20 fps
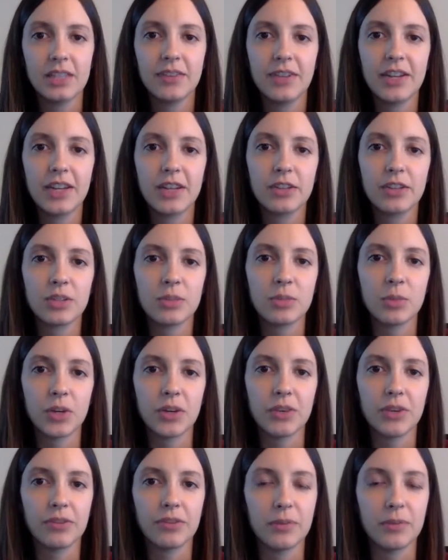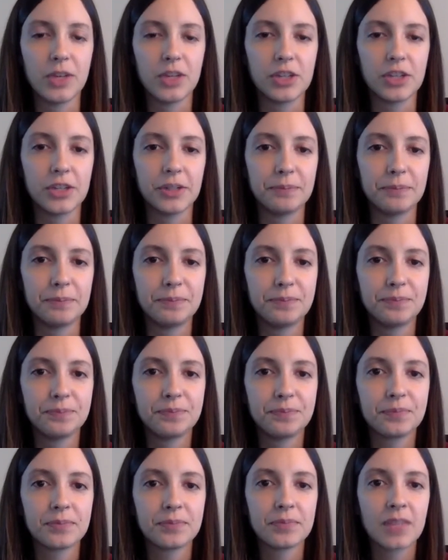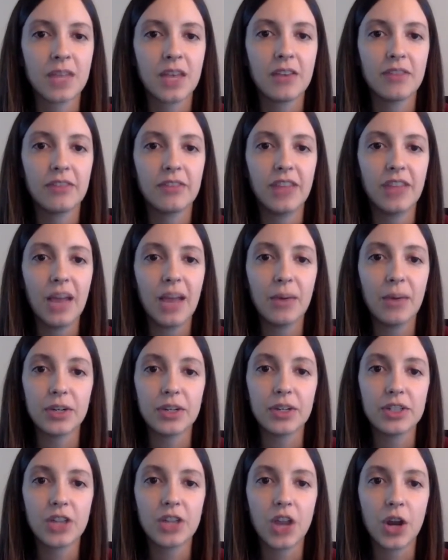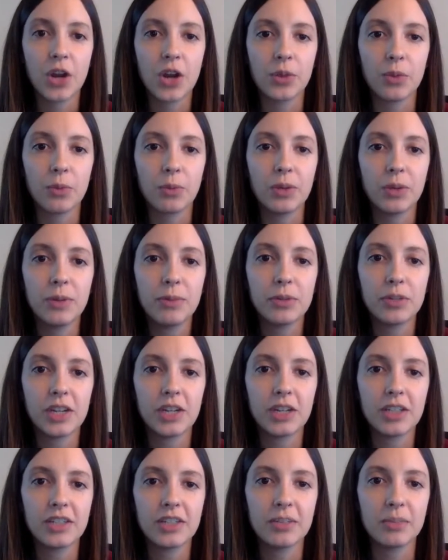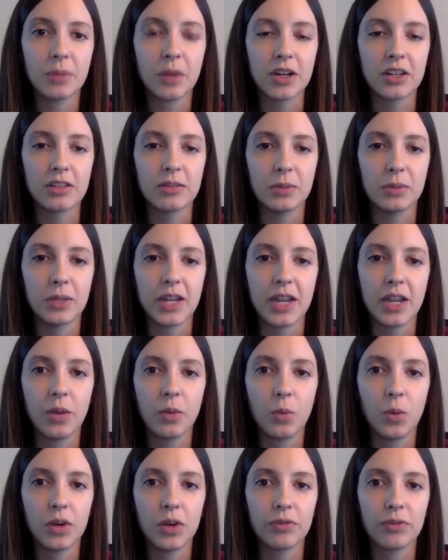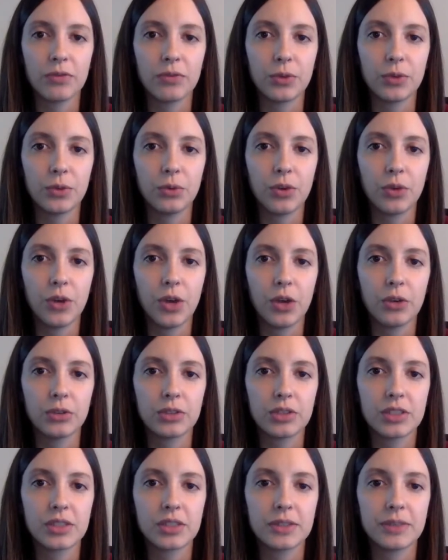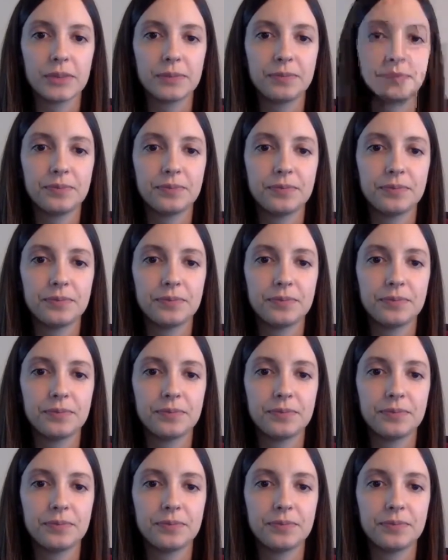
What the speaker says: Let's find out some more information. Flowers are the reproductive part of the plant where fruit grows.